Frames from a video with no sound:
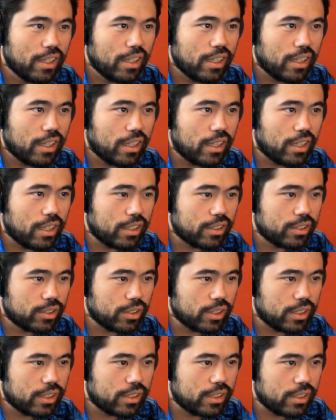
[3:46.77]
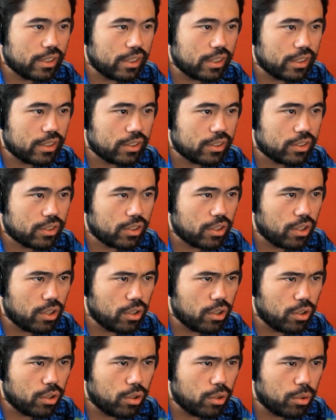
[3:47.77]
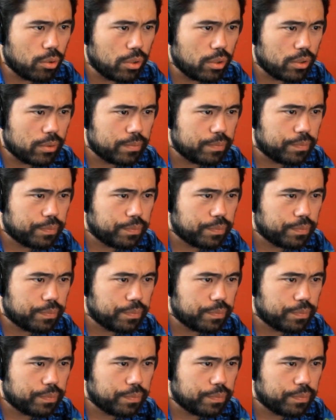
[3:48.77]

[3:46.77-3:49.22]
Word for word: uh, so let's see. So,